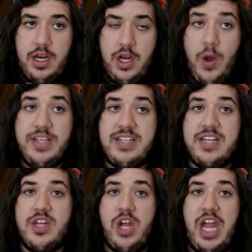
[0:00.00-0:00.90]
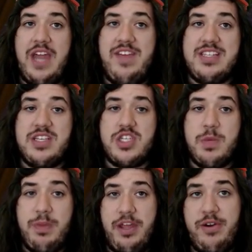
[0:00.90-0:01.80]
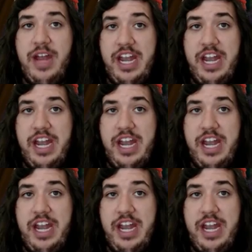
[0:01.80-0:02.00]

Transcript: Oh, he's got. Okay, if he has a superior